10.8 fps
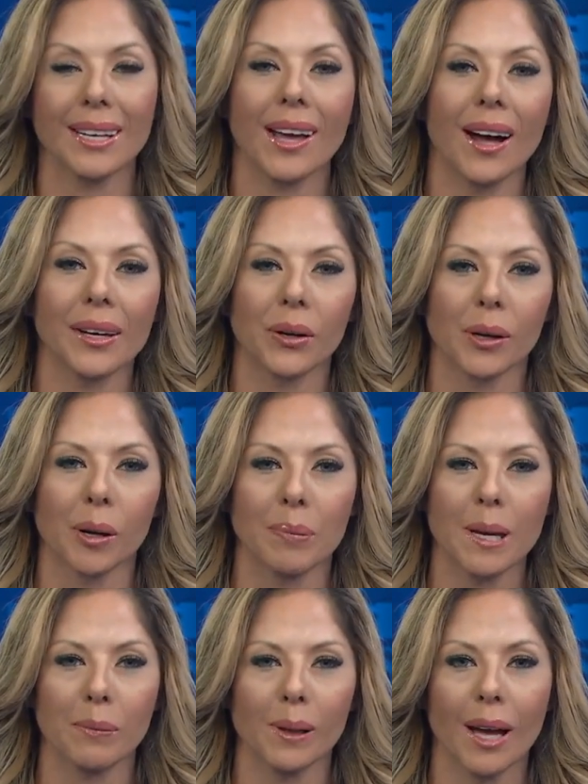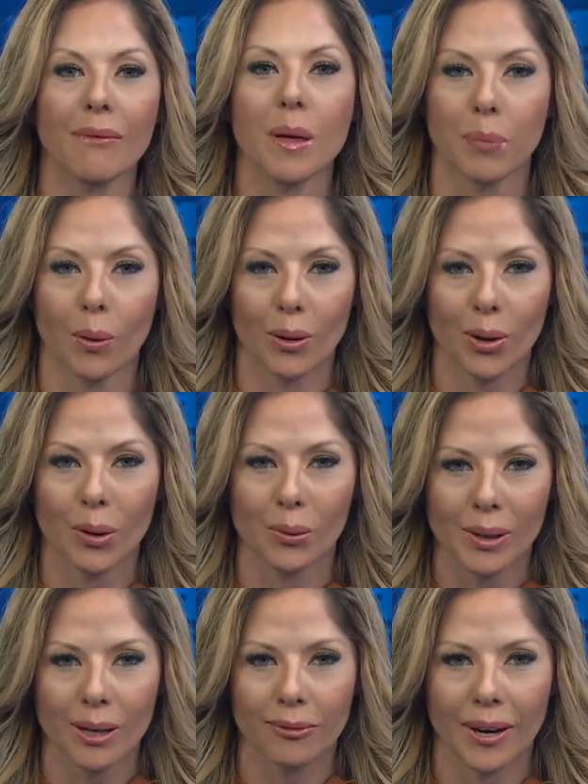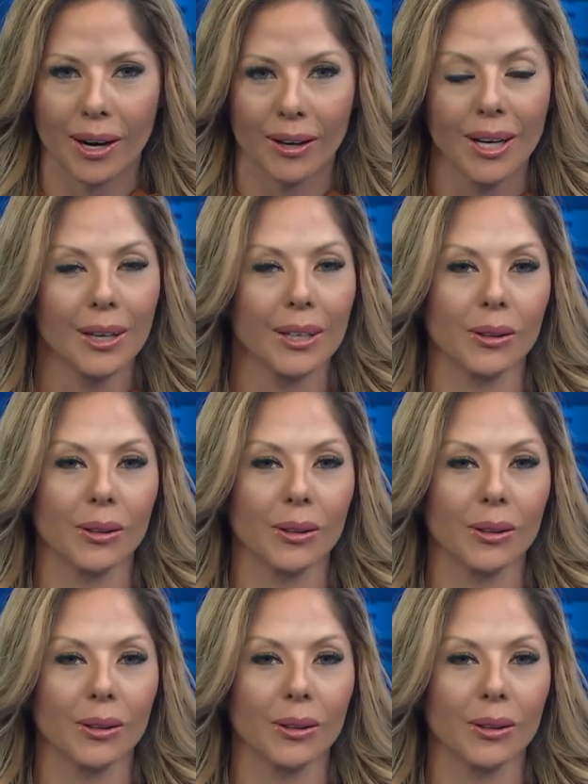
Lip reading: inaugural People of the Port Career Fair.